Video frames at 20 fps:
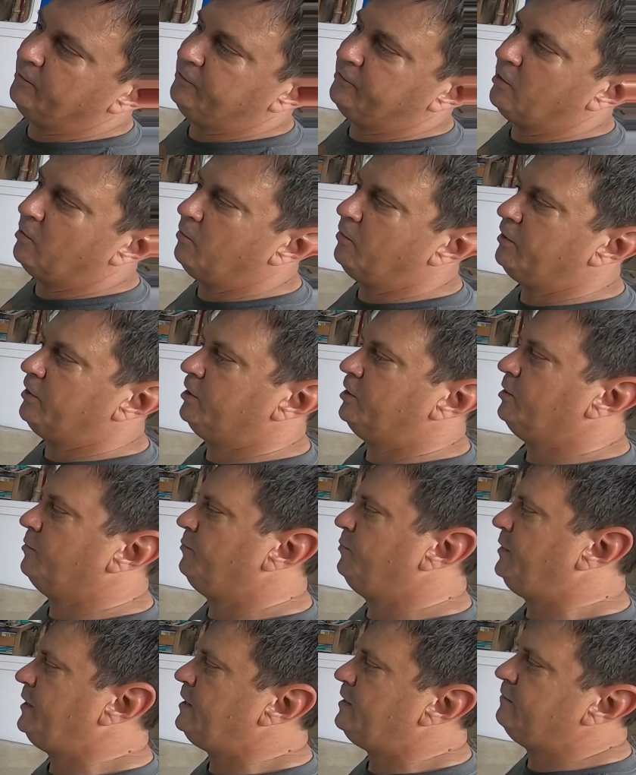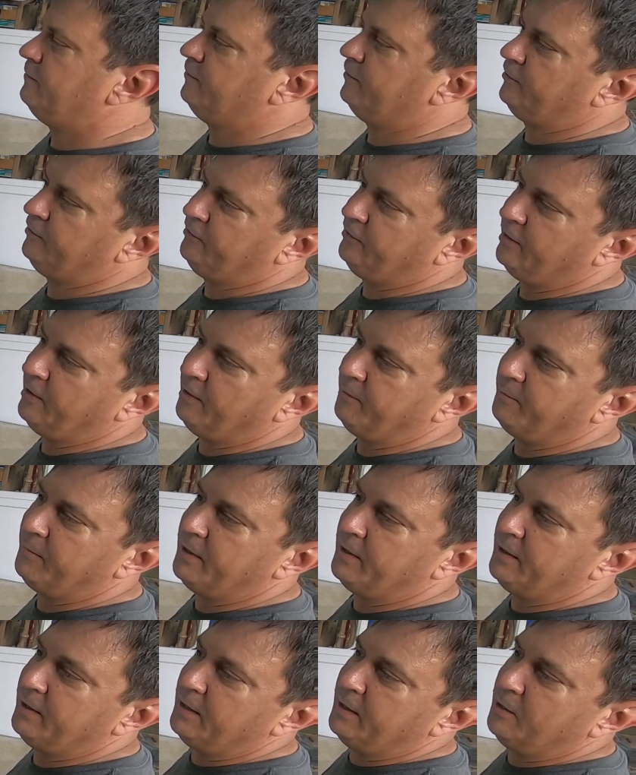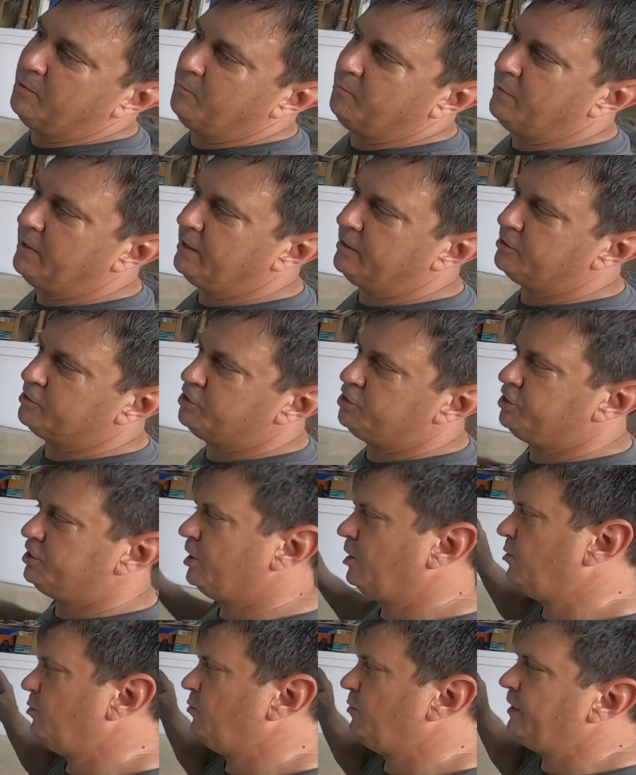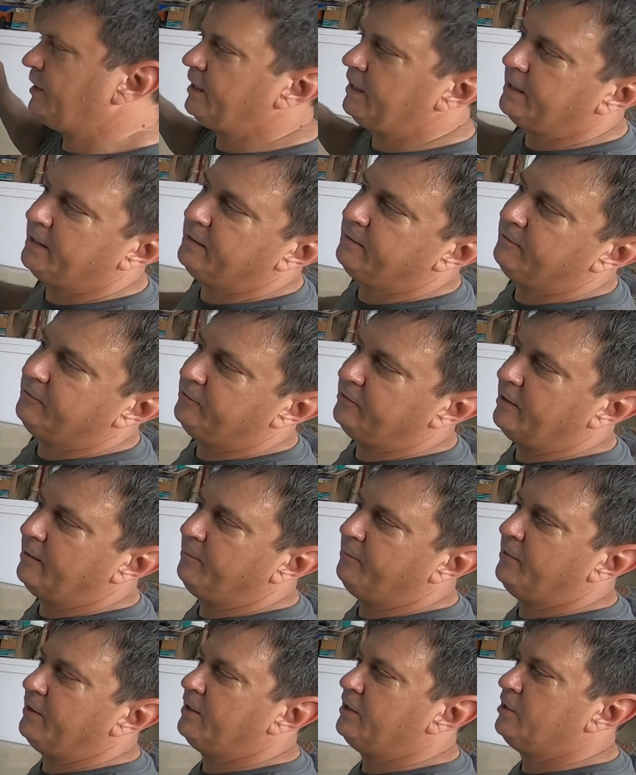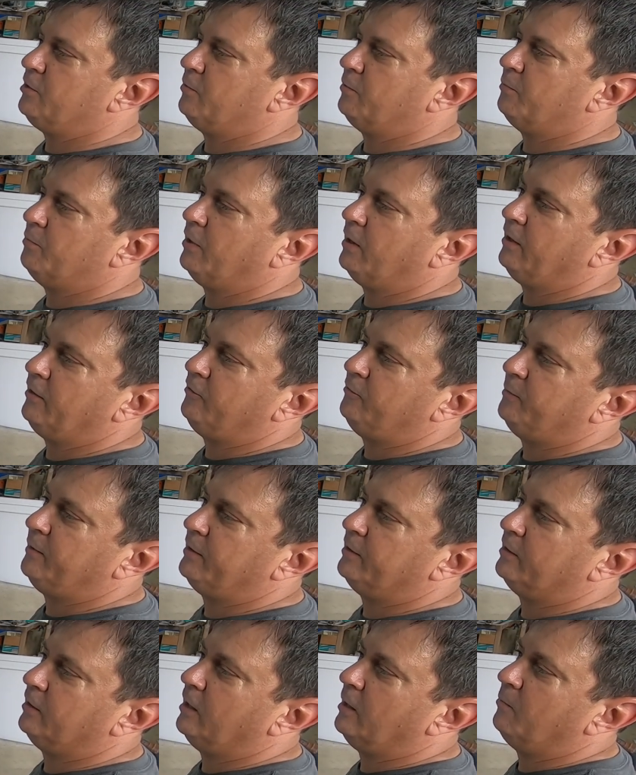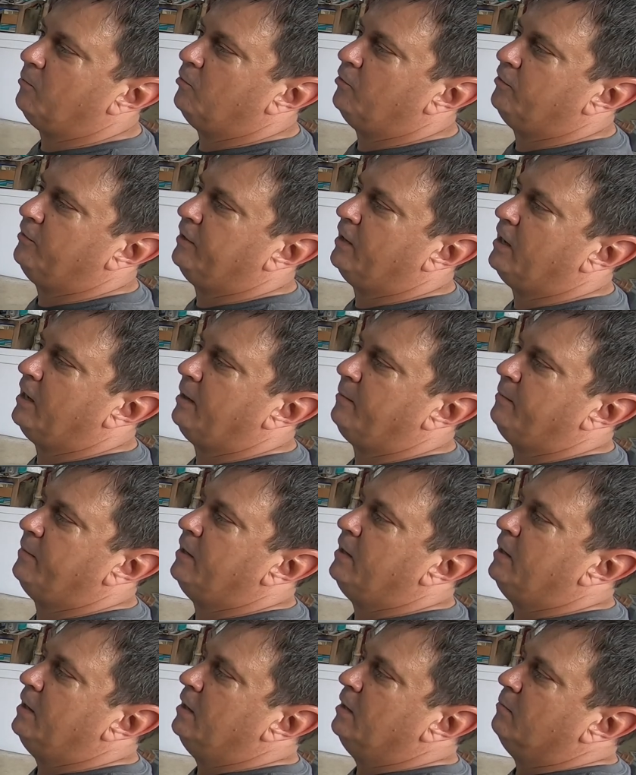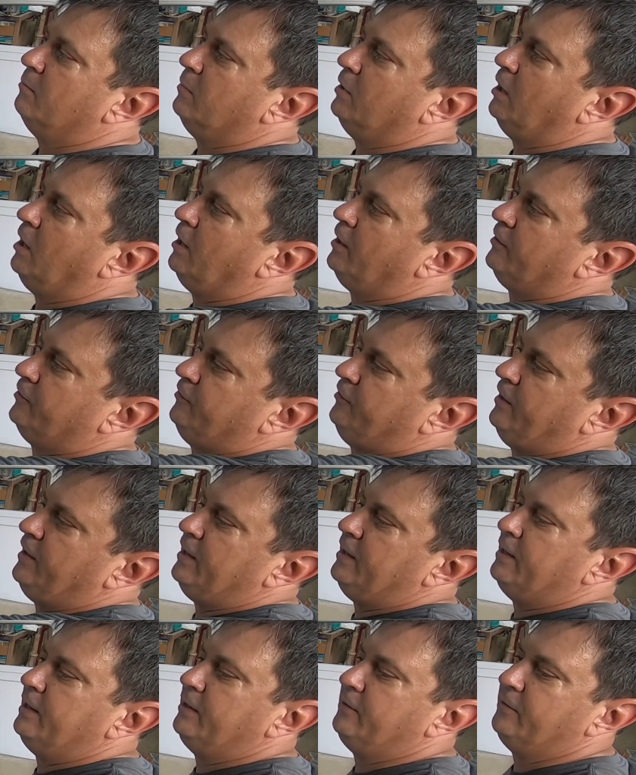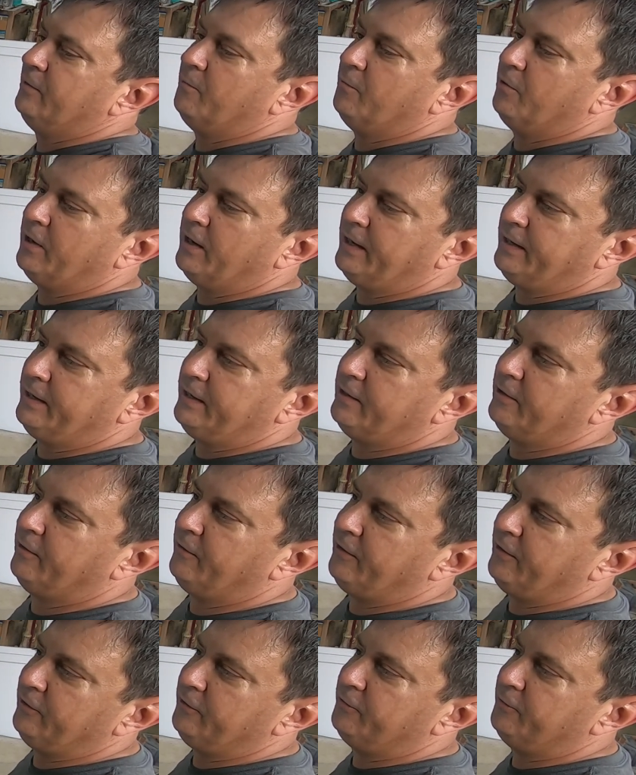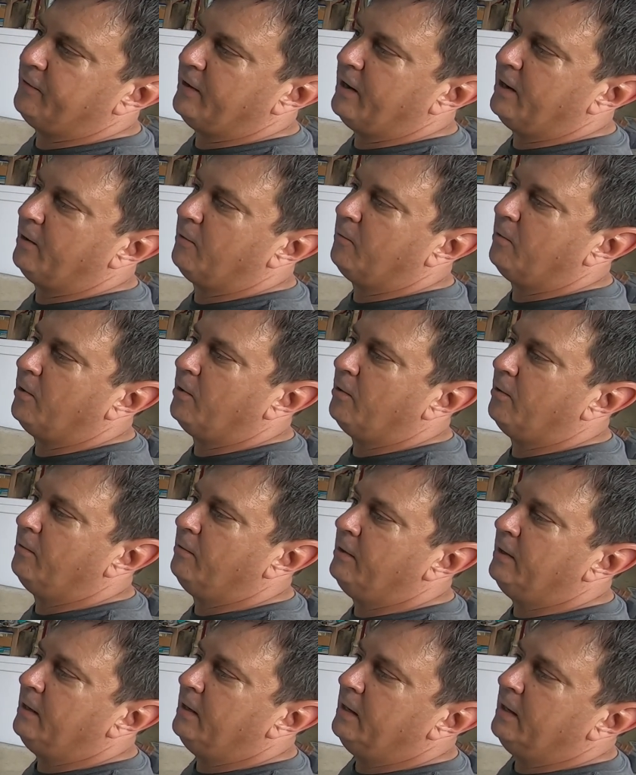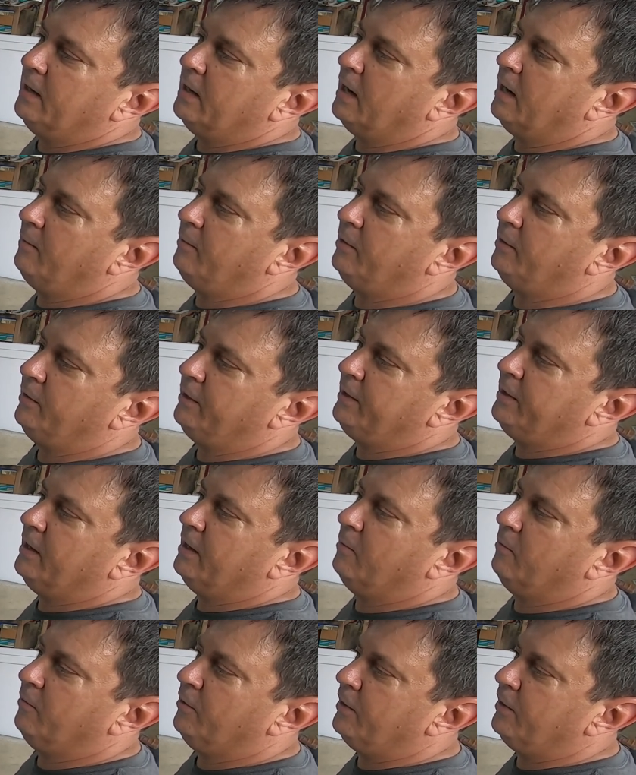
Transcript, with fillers: was going to compete for some big show winning something, you would probably spend a lot more time block sanding than what I did on this firewall. I'm really not